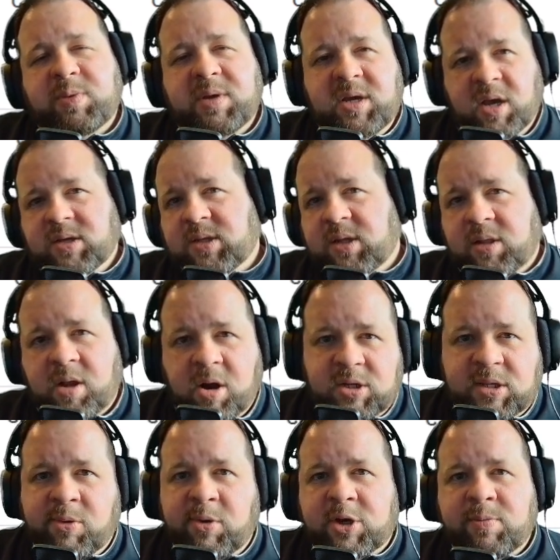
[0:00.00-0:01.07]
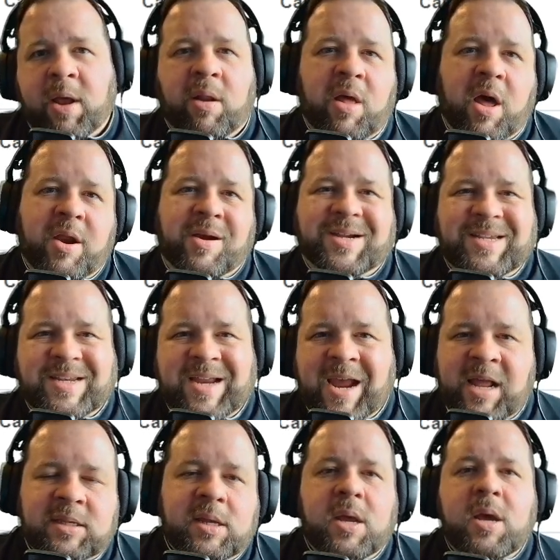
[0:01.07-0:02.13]
because the large language model
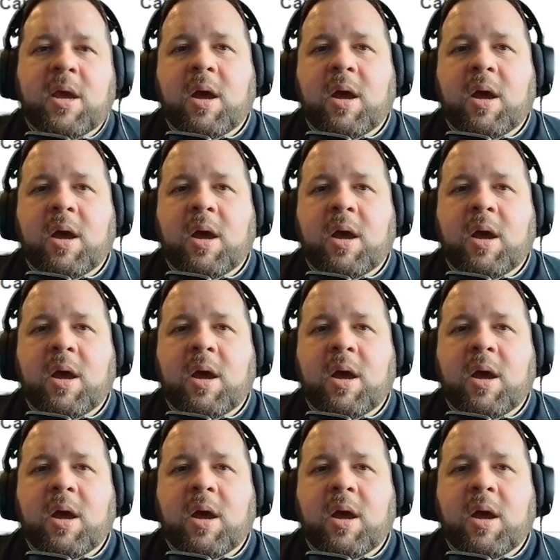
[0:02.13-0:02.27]
understands